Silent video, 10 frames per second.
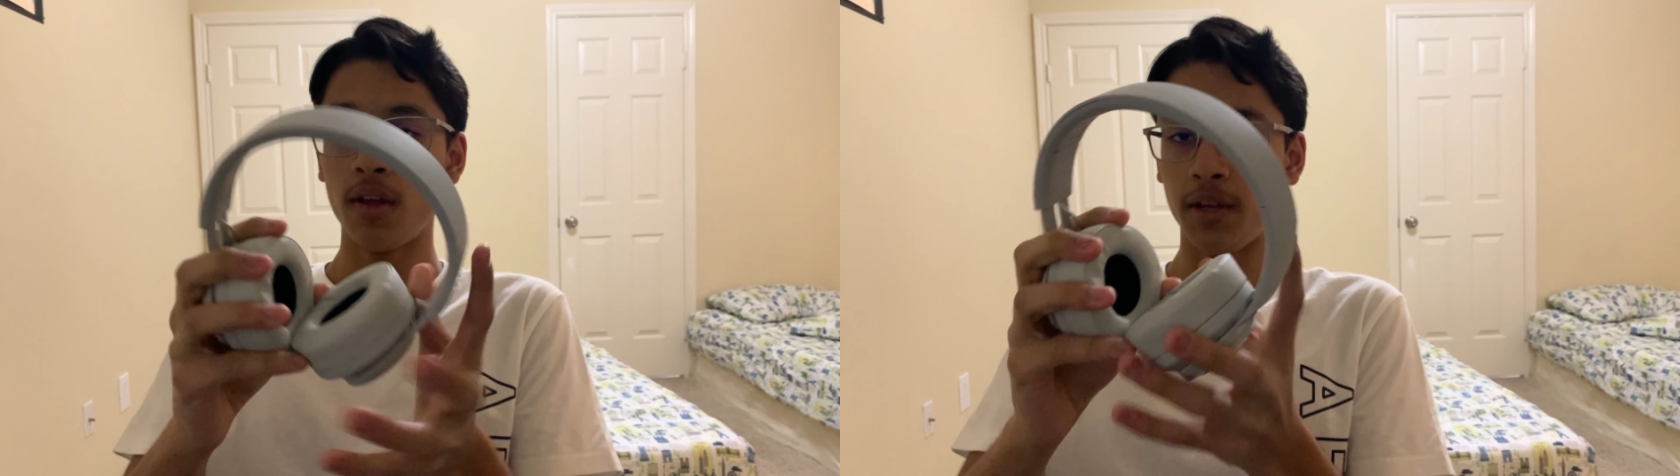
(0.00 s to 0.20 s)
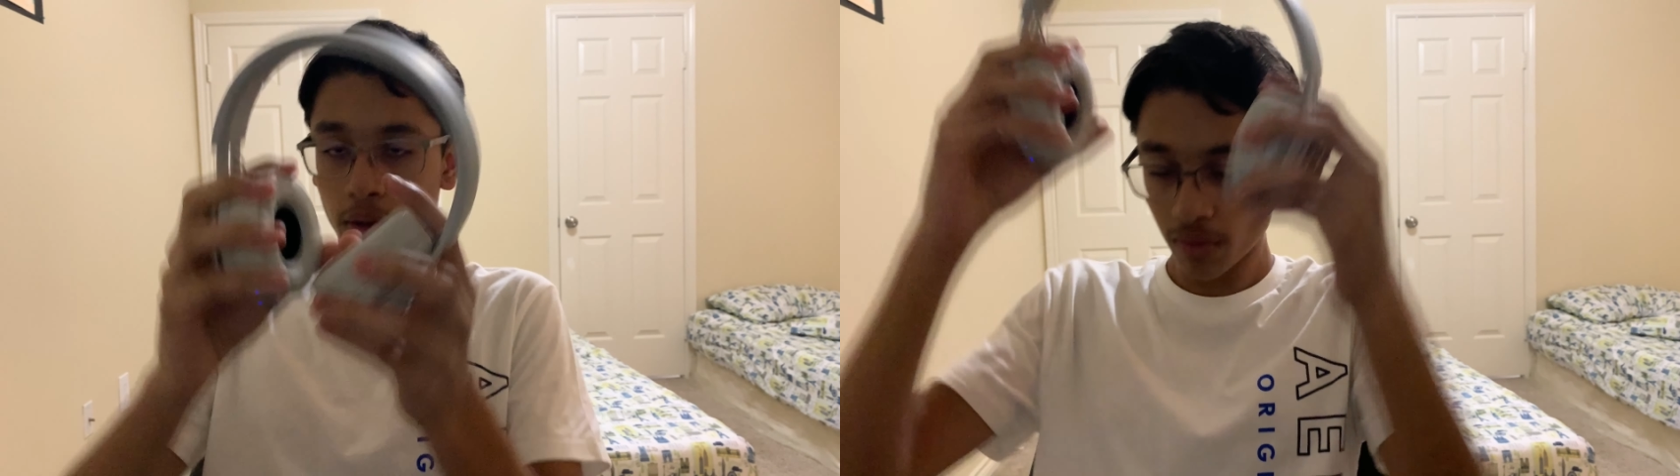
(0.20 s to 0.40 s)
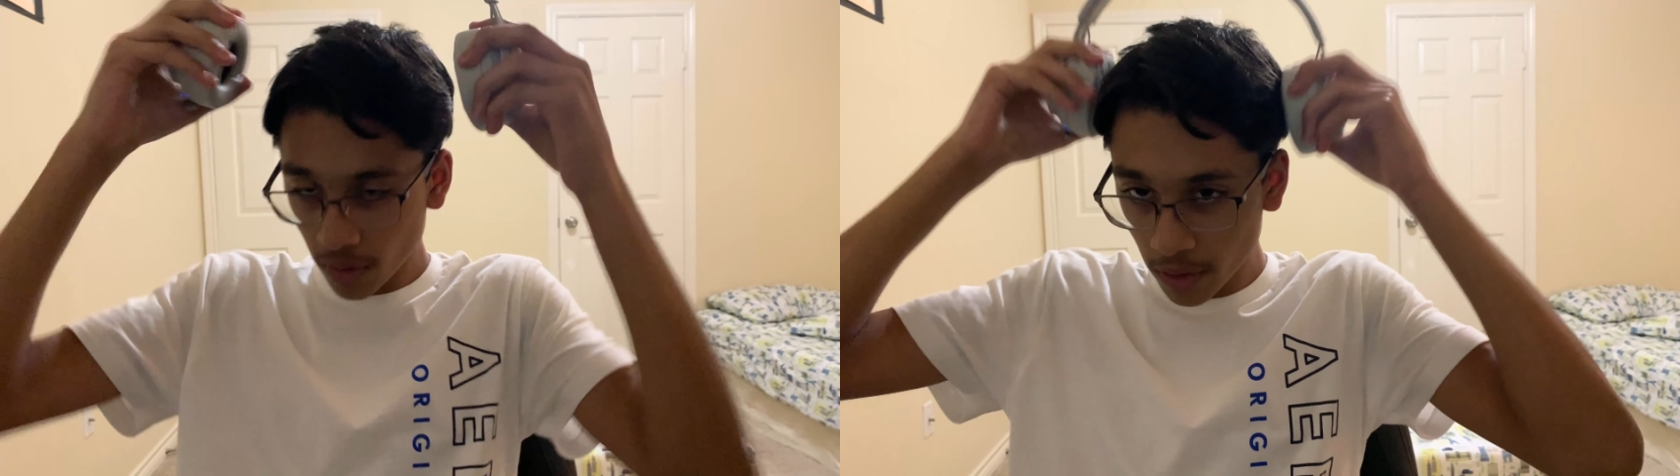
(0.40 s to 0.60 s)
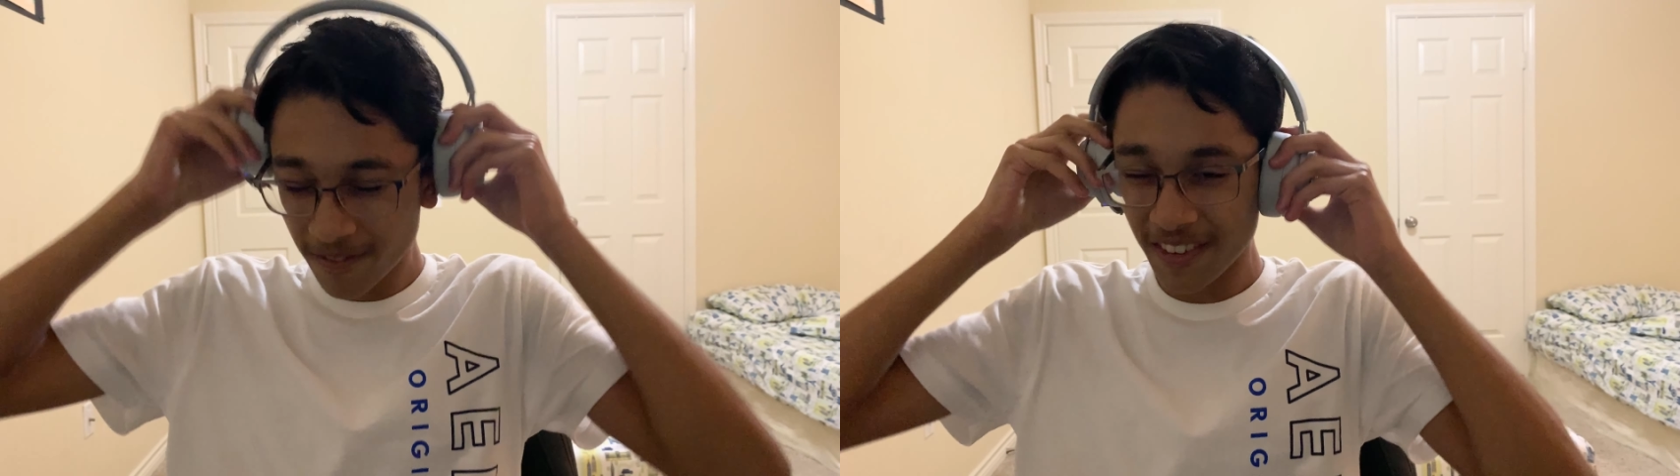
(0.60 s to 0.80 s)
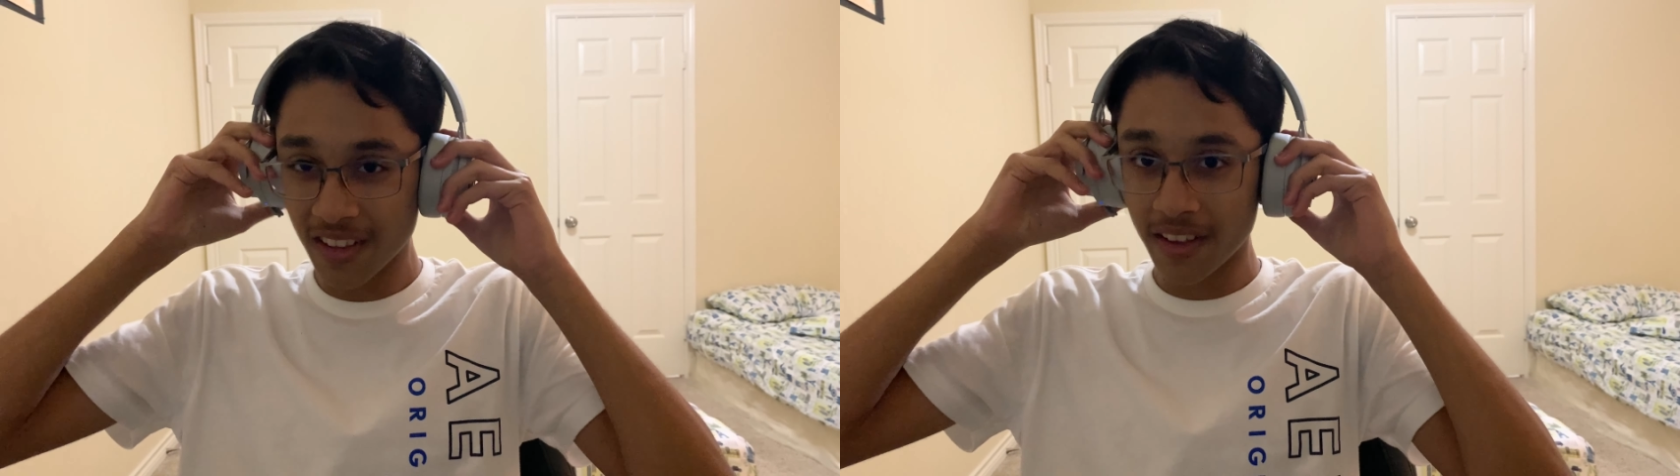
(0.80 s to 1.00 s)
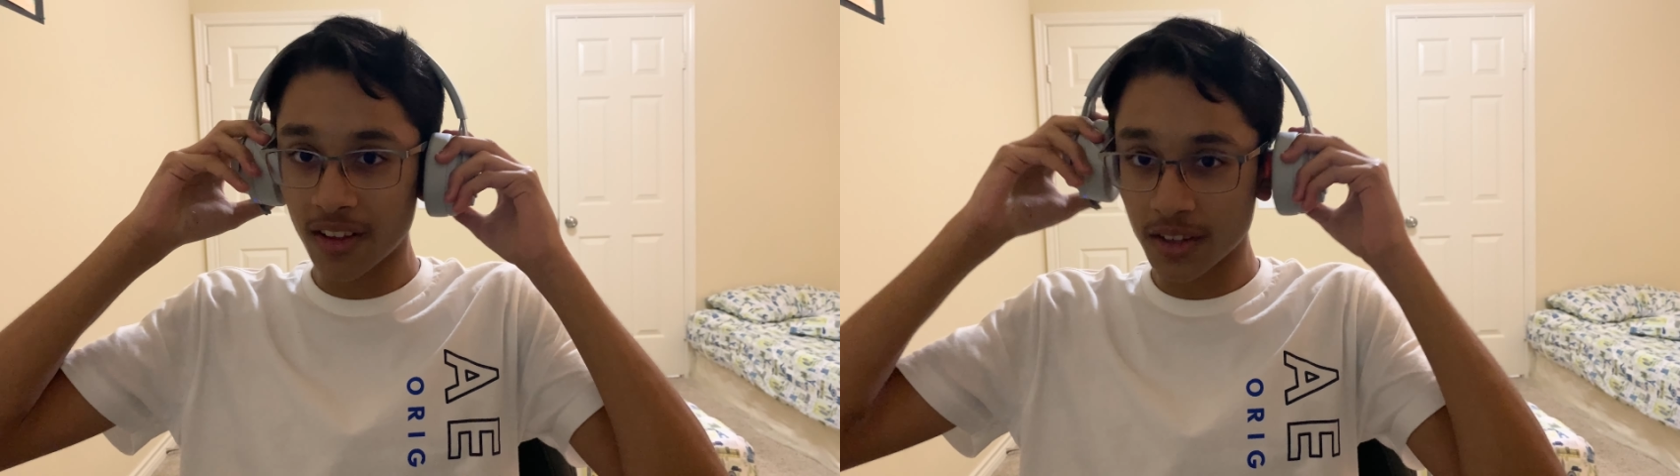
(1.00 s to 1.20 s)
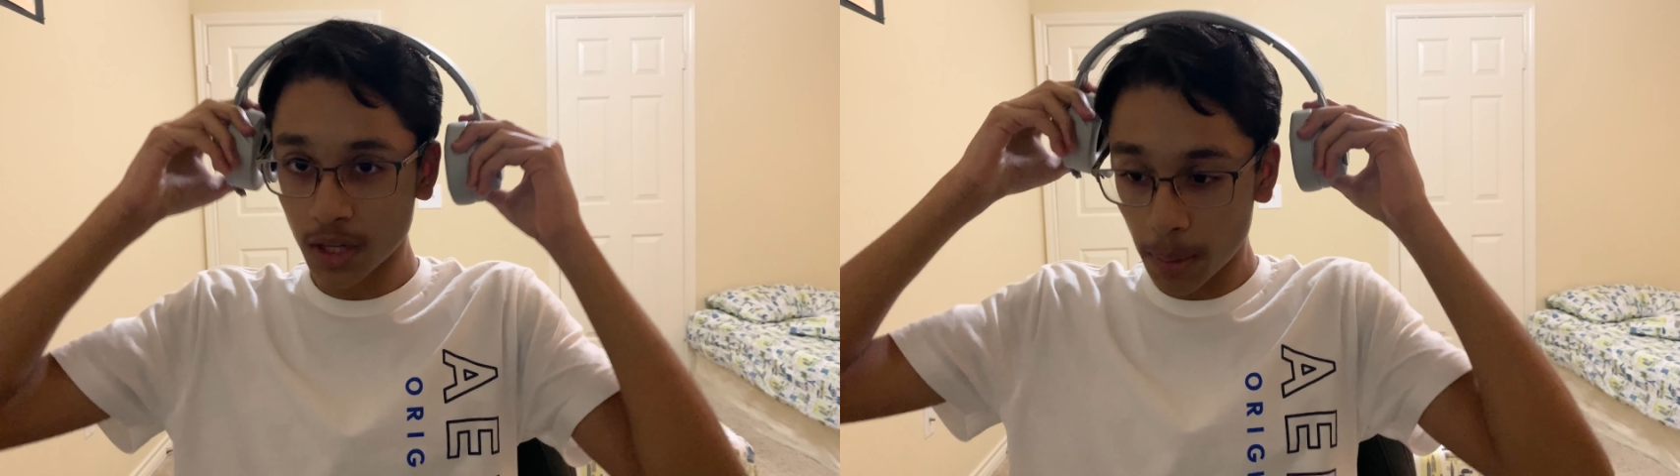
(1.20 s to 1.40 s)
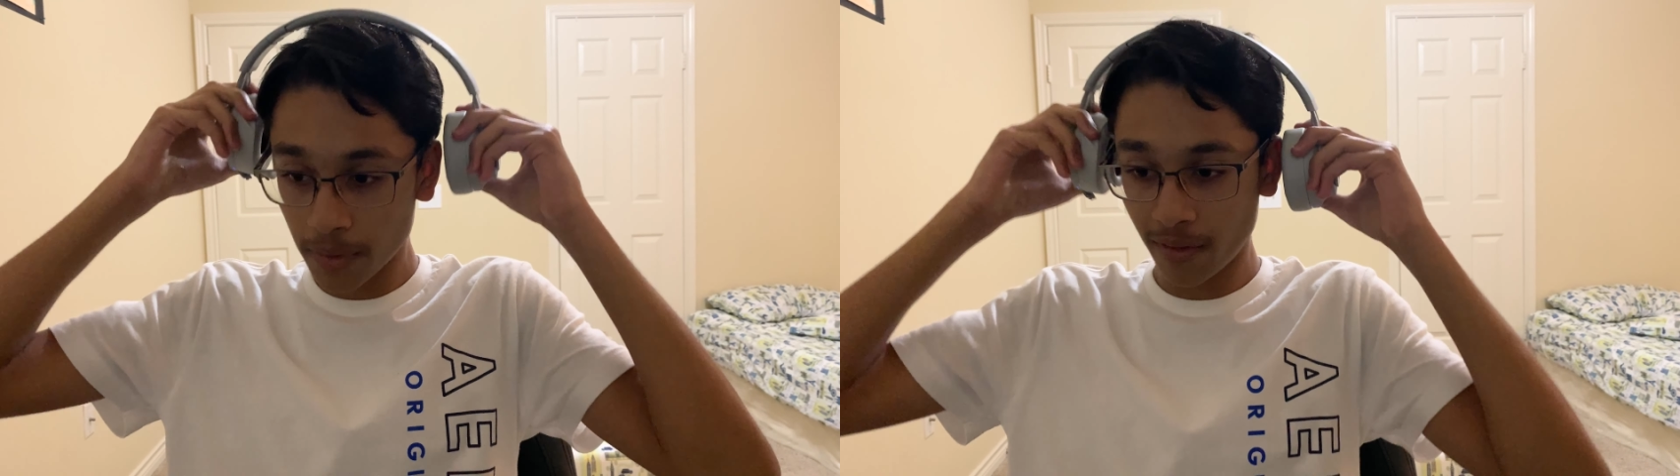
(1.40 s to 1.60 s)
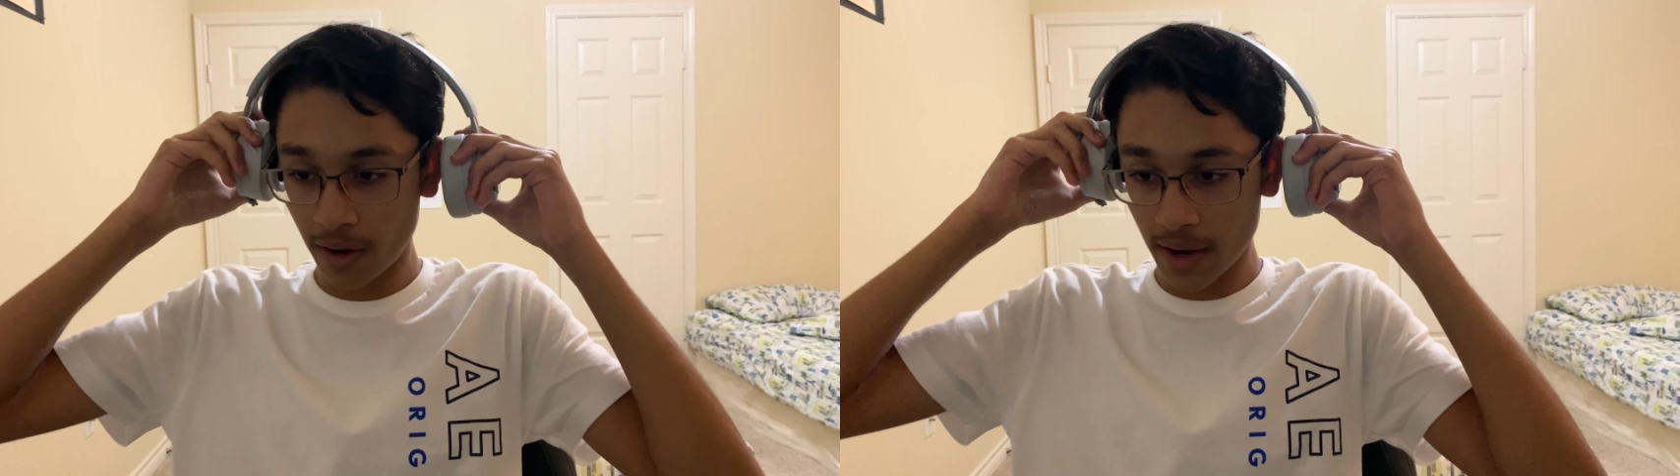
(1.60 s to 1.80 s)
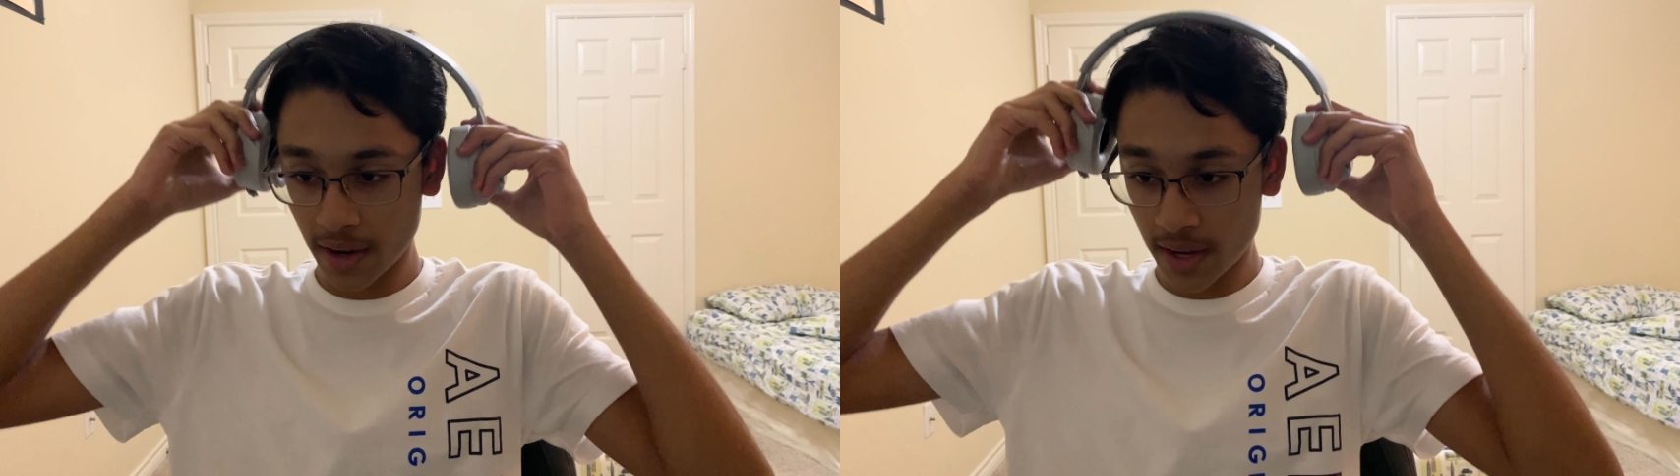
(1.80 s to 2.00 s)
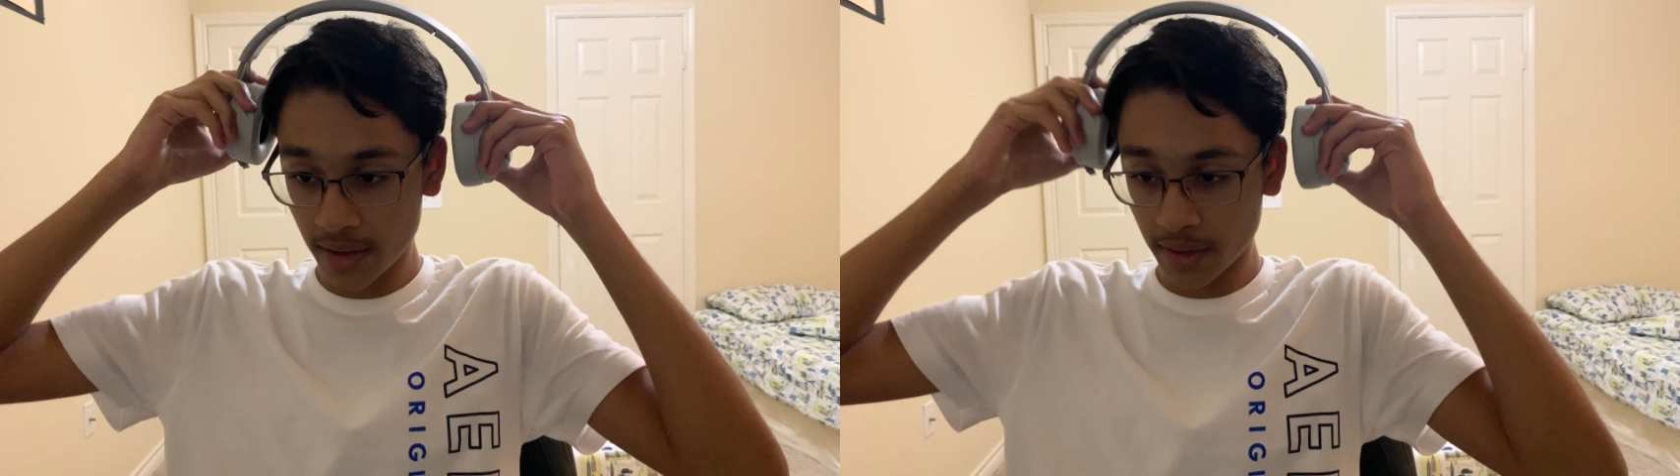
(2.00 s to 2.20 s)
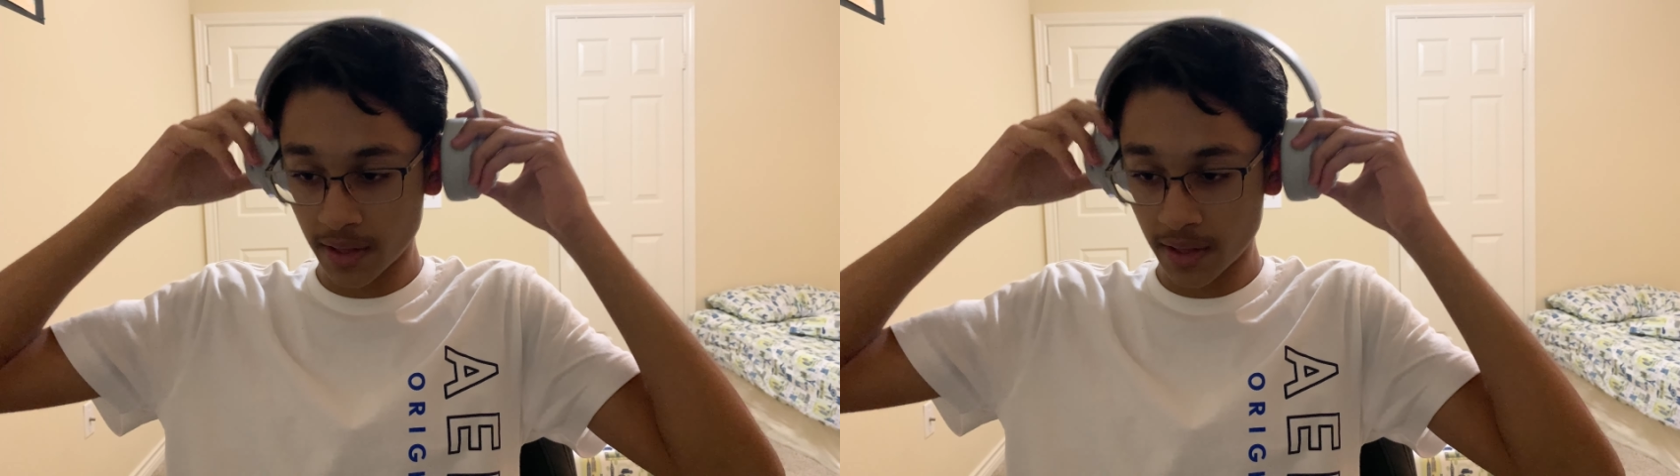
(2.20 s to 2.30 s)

You don't really feel it on the top of your head.